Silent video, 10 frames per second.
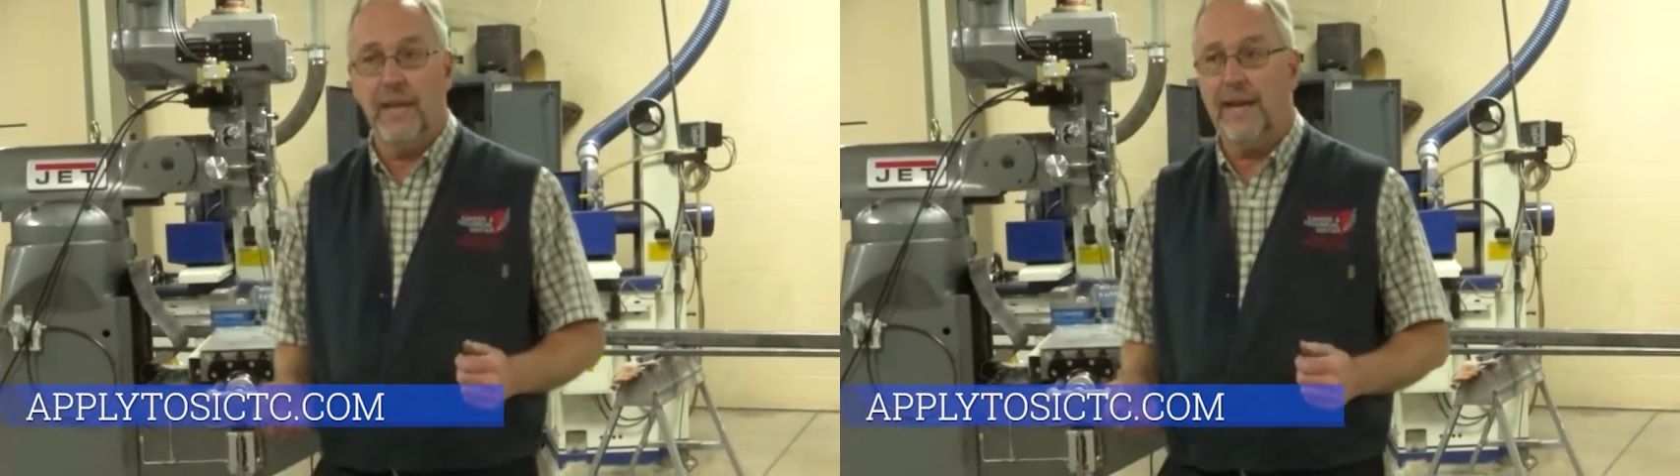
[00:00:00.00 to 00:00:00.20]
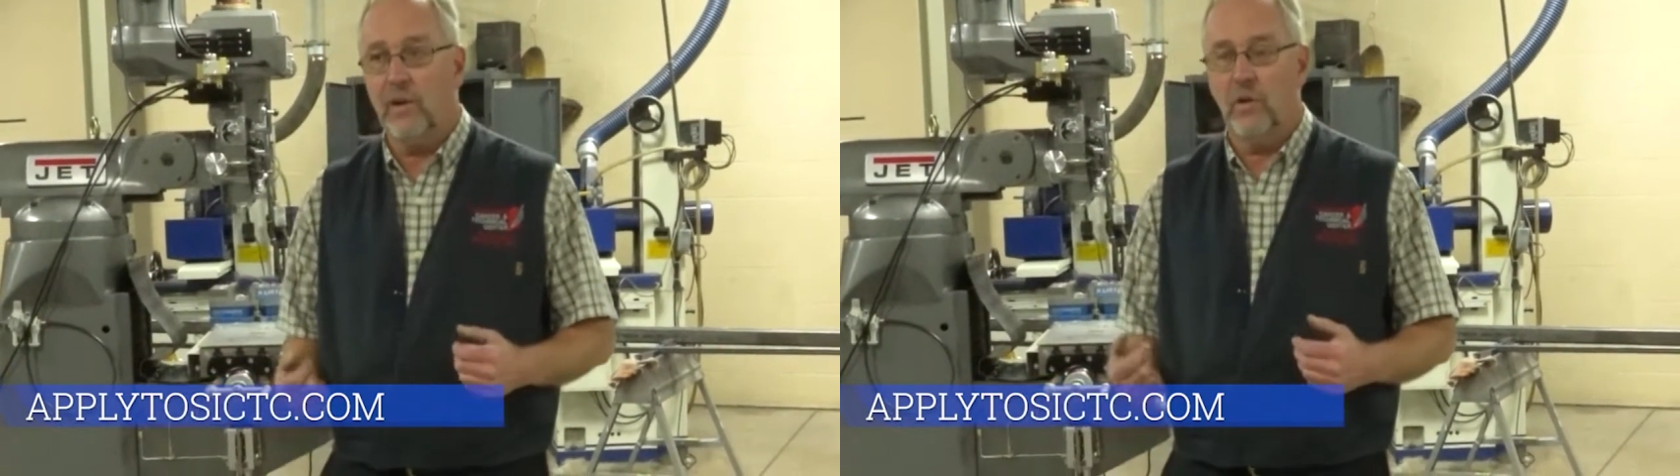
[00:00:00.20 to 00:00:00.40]

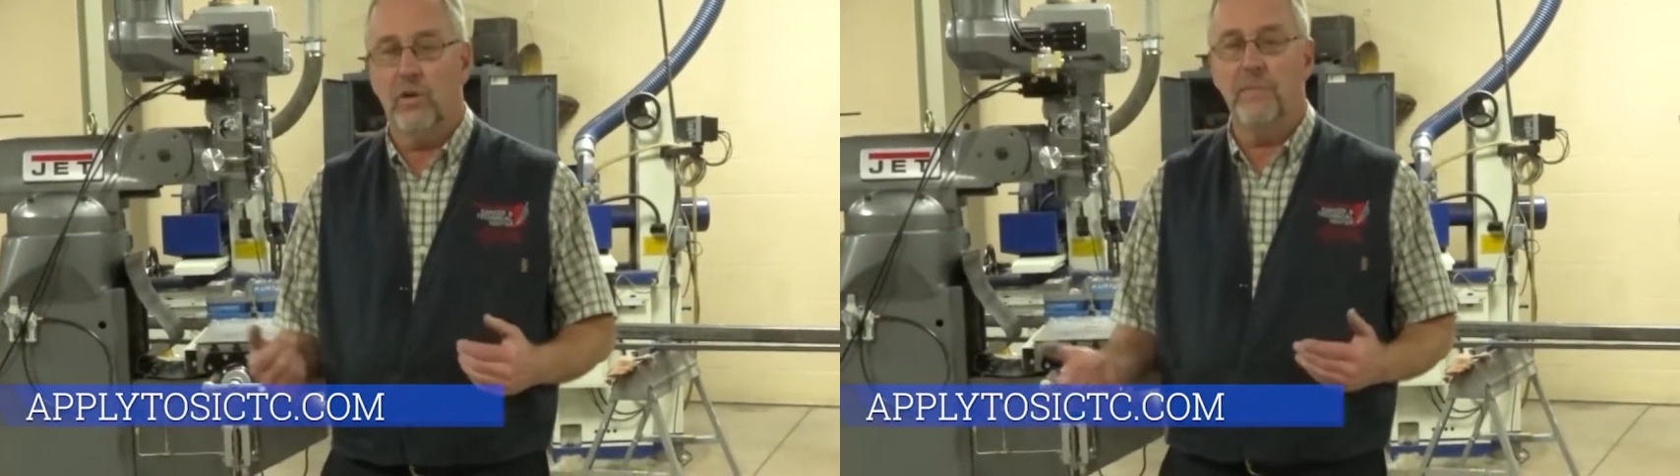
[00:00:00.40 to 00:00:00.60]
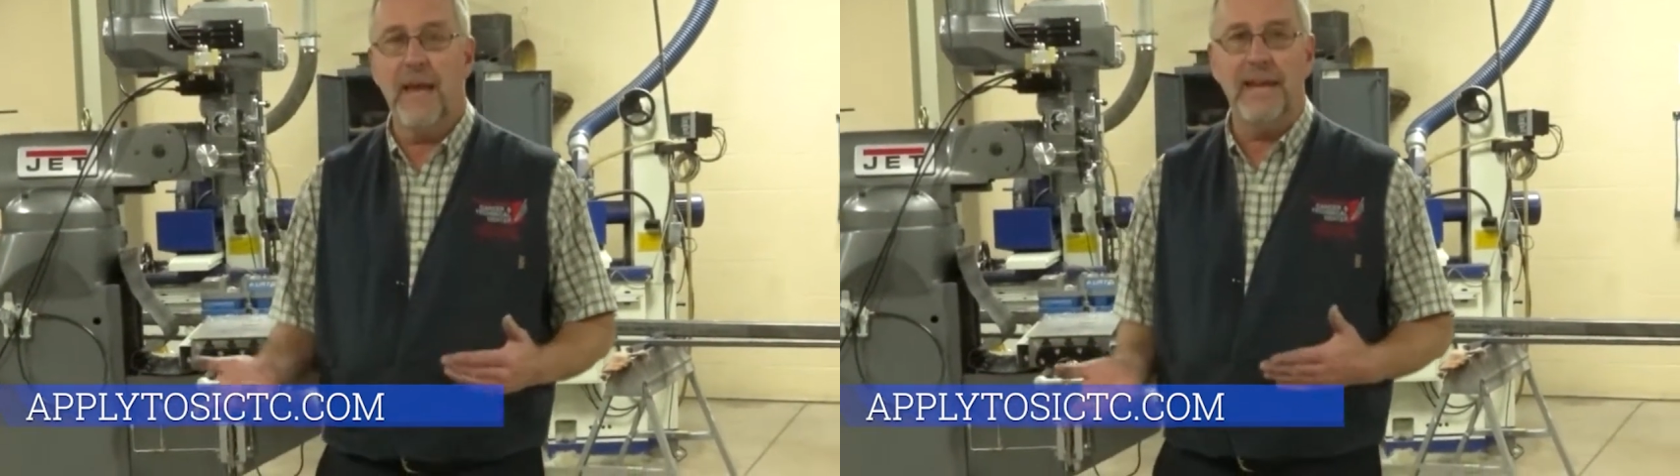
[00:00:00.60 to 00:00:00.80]
I call
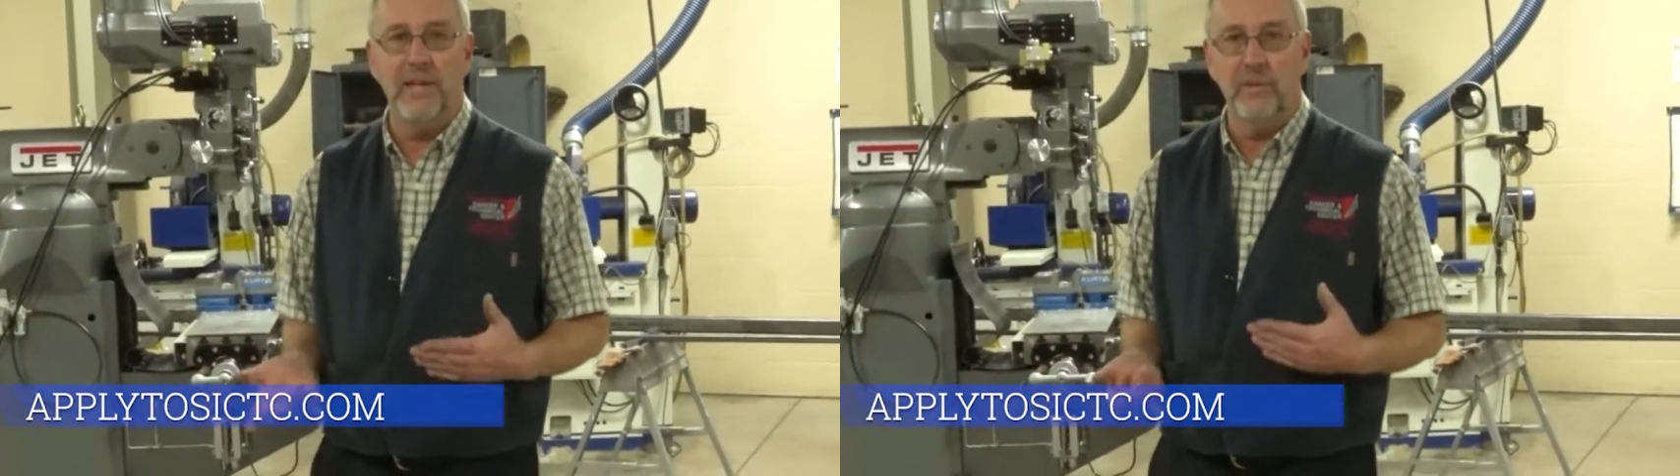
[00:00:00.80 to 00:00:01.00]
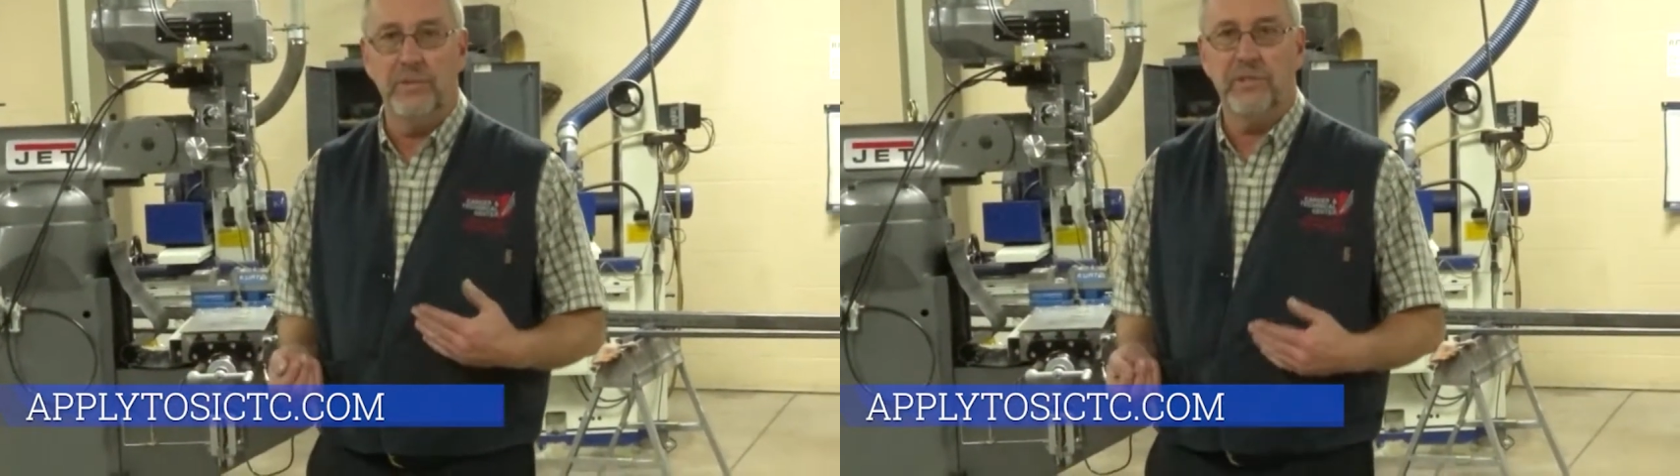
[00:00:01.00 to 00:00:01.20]
our
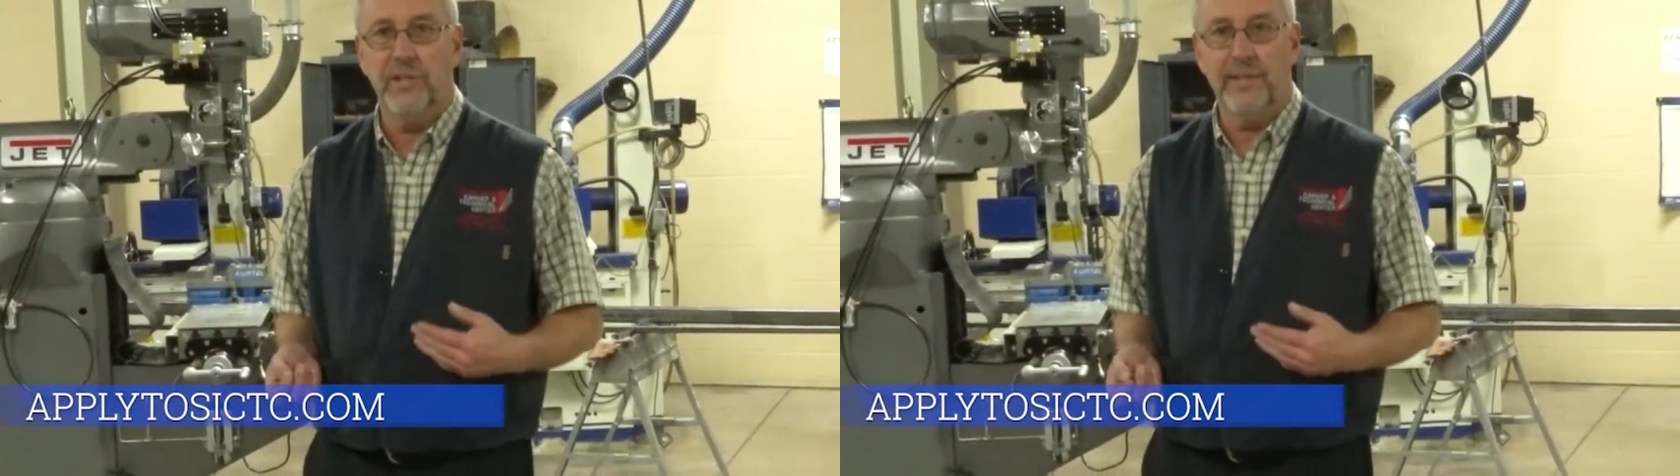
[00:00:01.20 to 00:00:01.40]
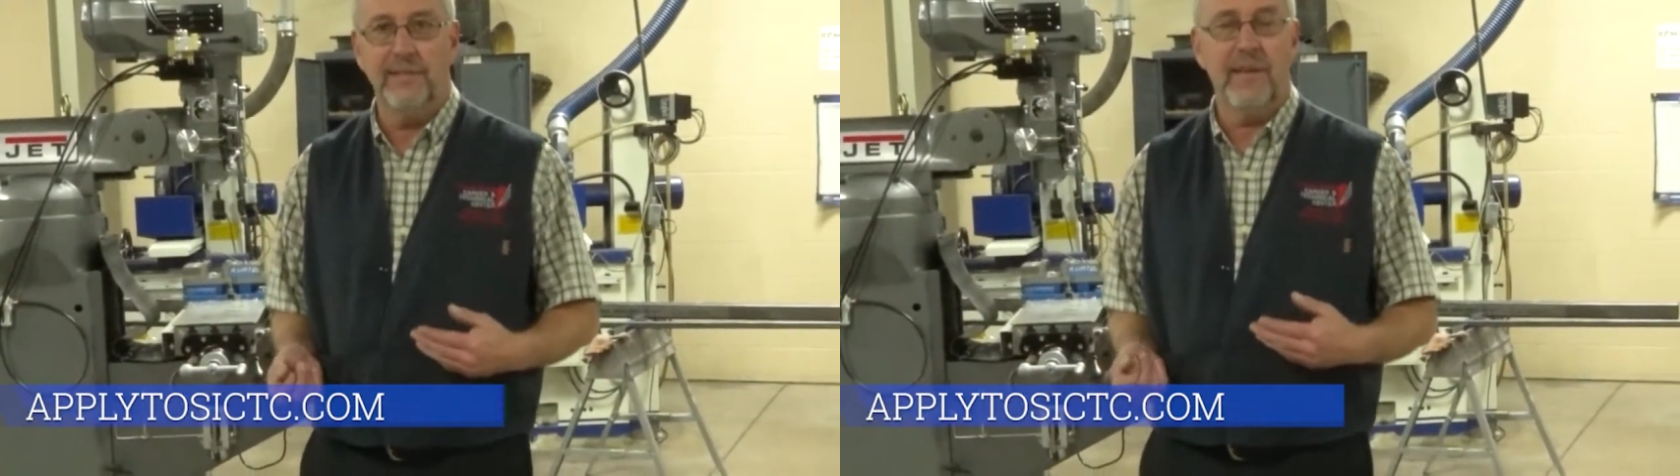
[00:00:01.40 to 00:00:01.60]
manual machines.